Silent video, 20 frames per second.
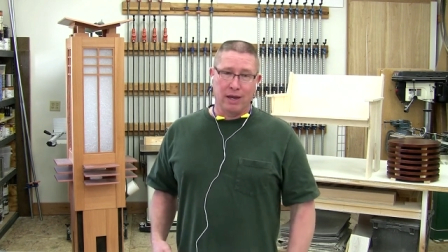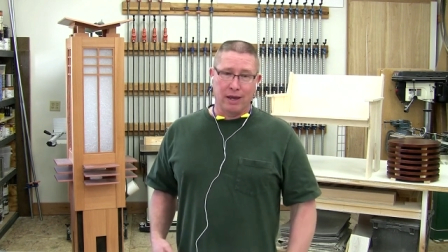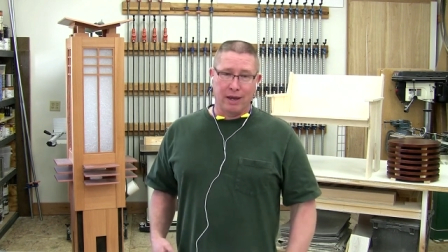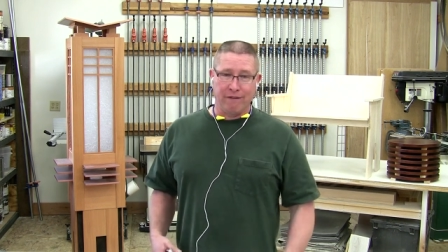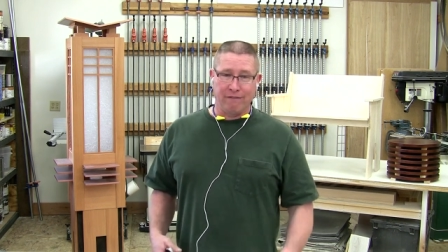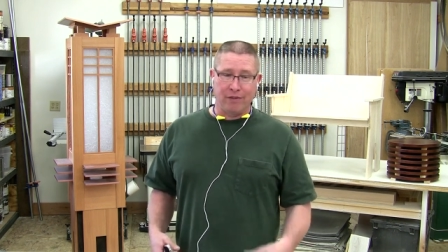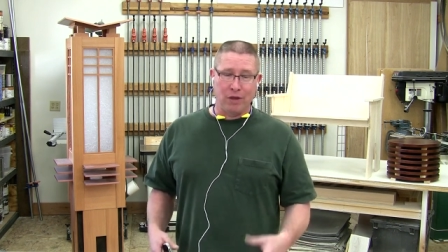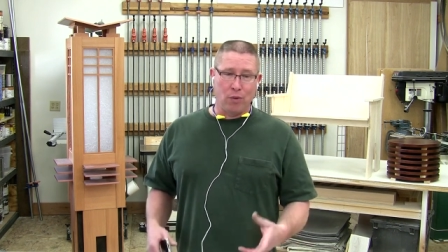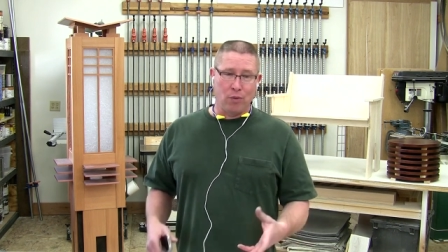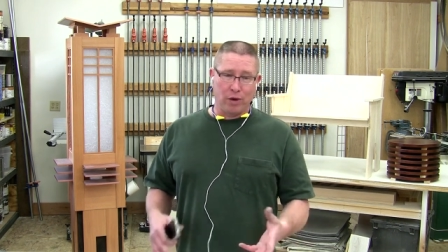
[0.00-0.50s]

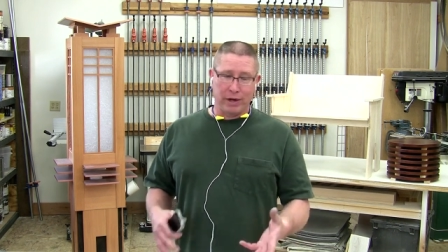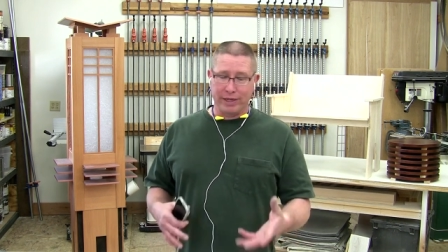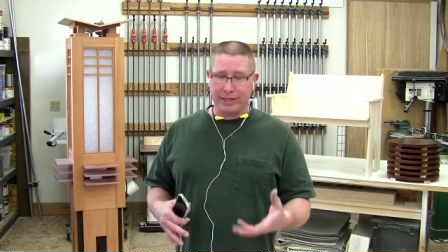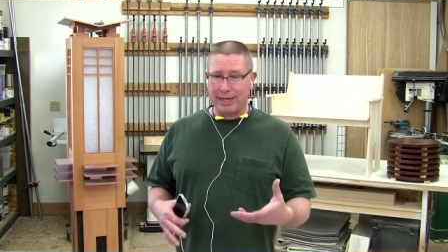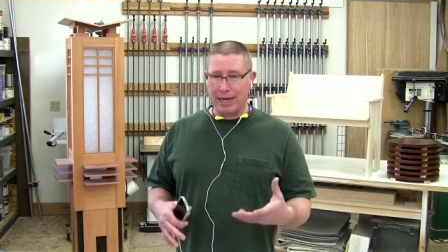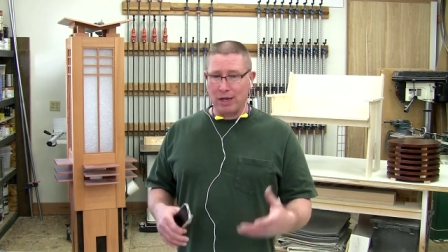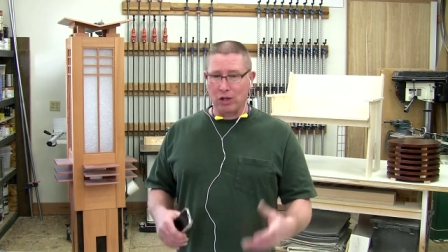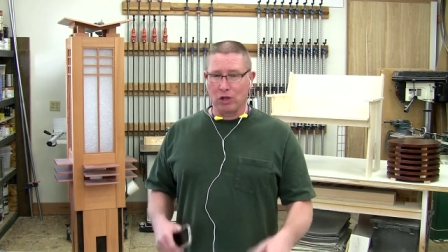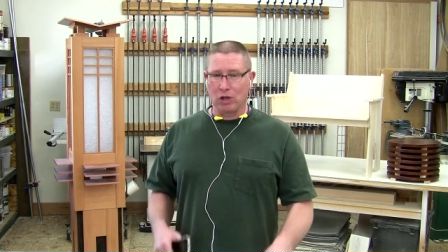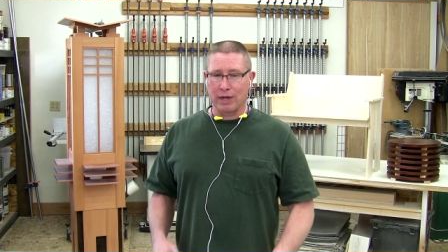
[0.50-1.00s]
If they want
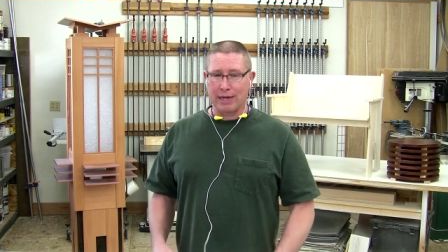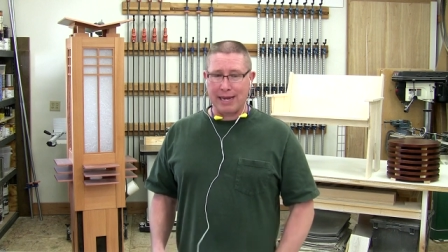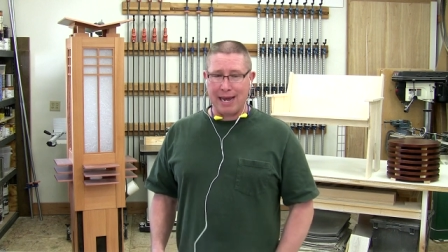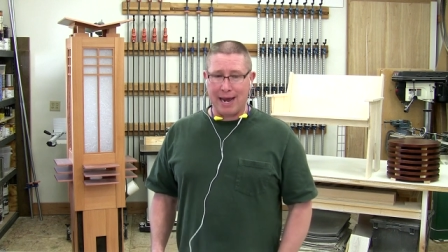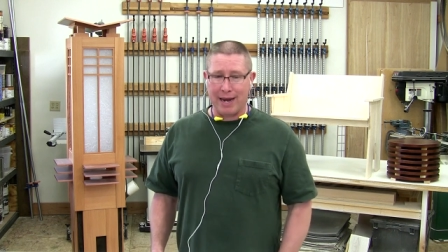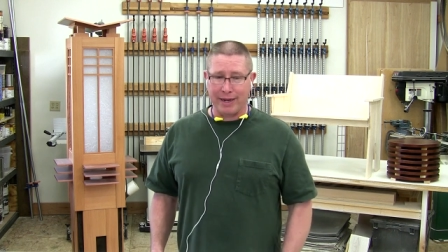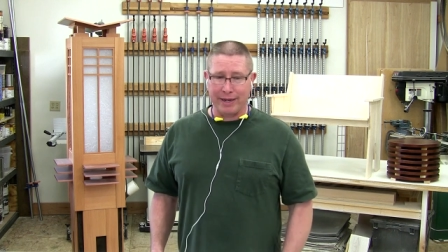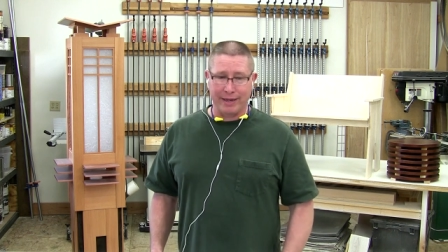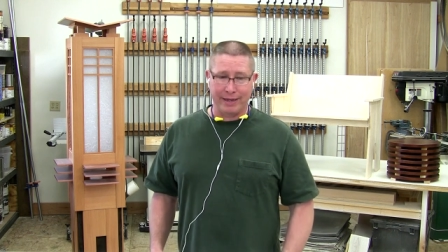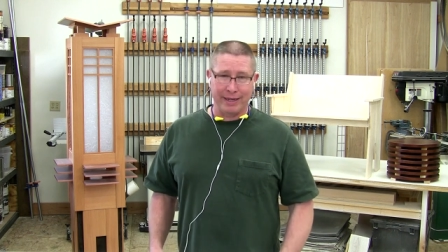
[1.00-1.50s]
to take a look
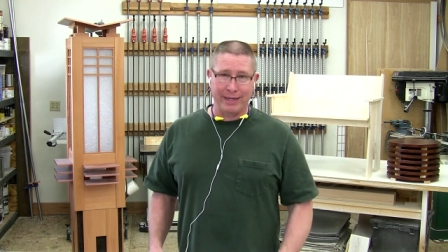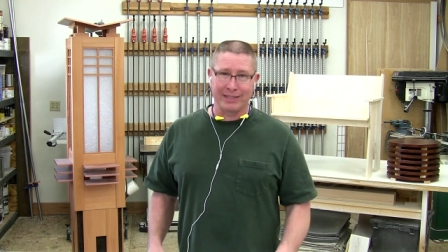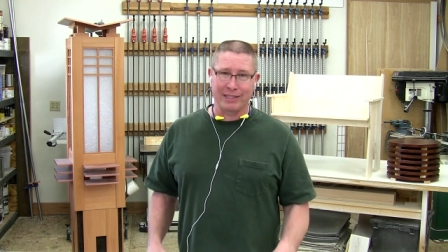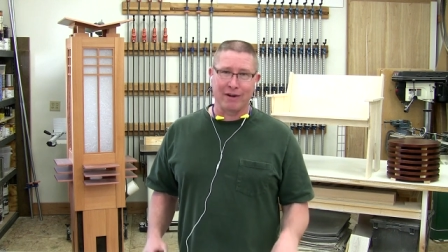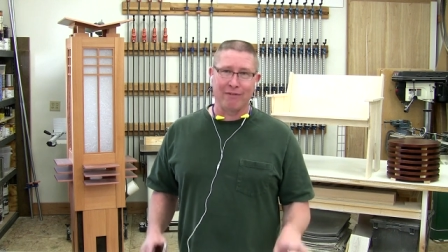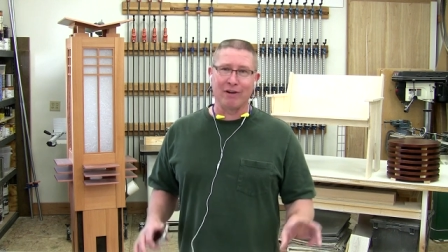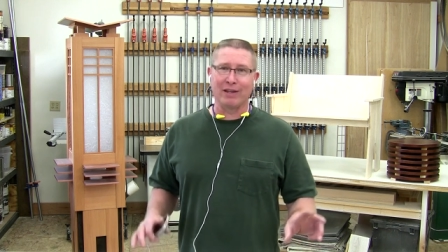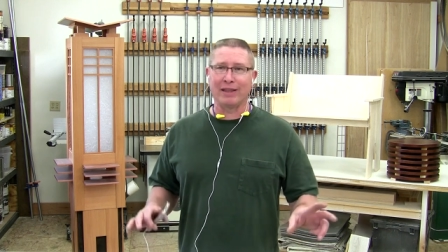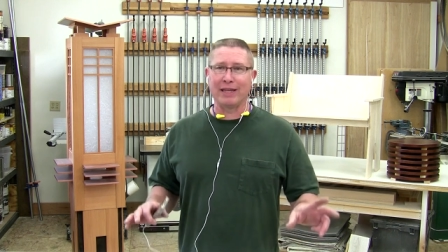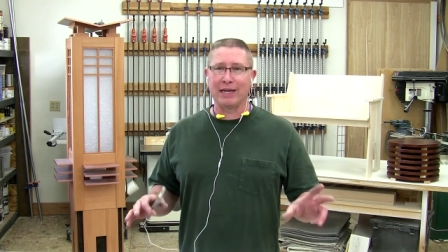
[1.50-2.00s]
at it, is
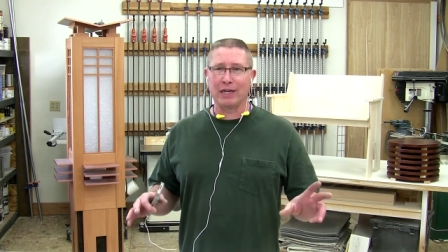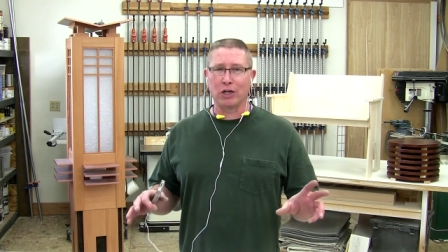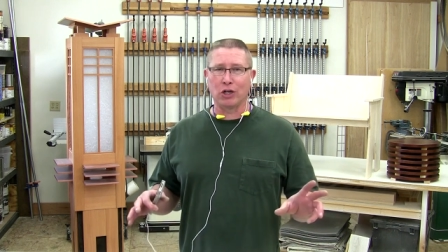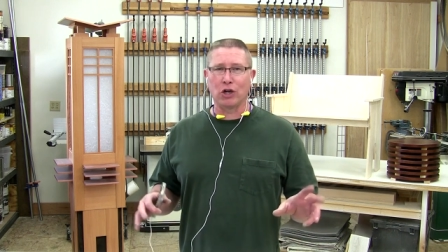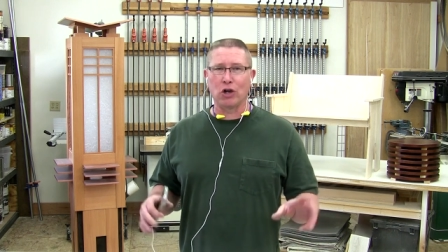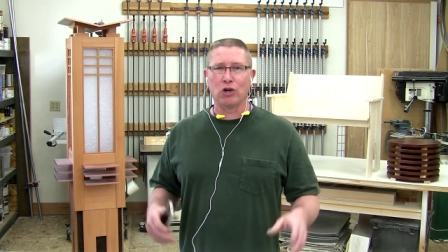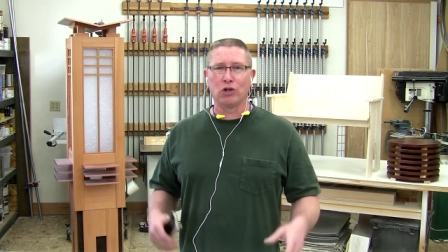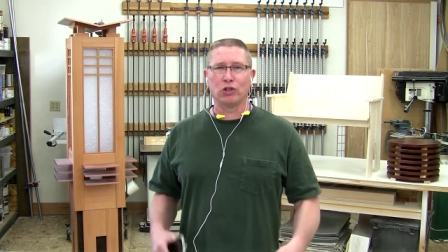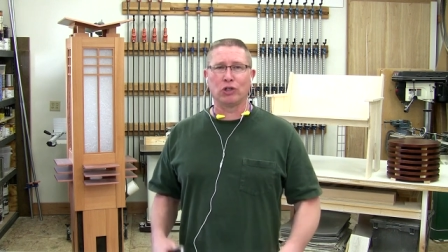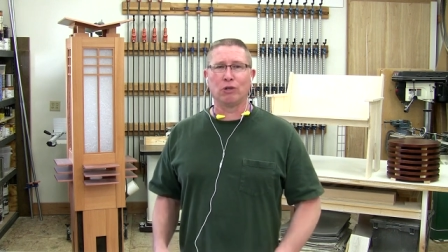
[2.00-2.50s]
everything
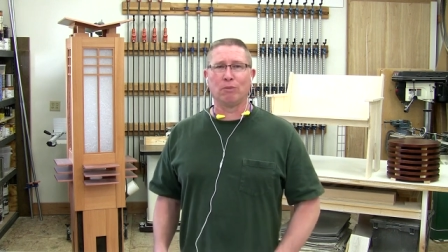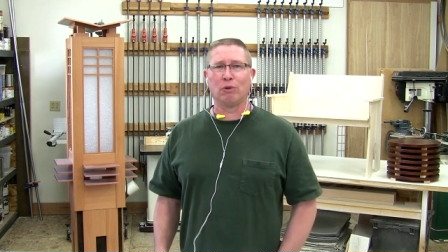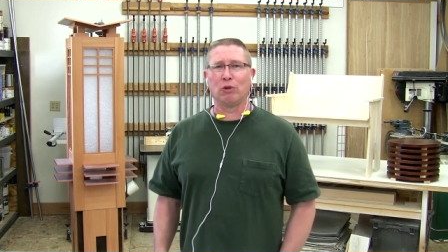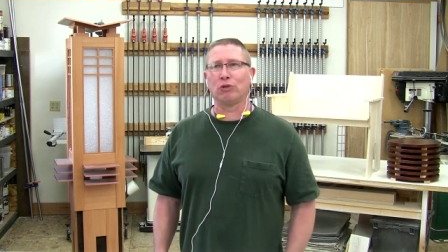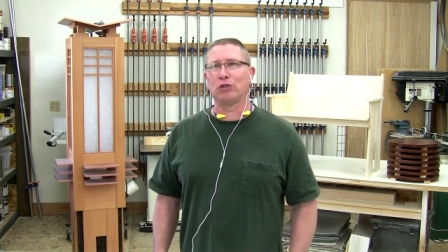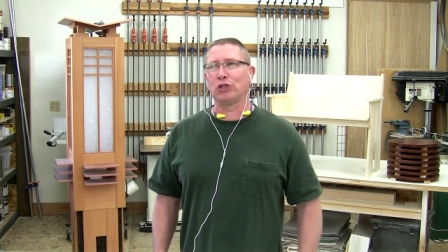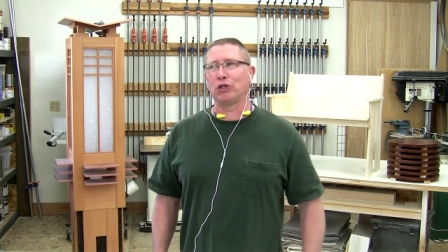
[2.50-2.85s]
negotiable?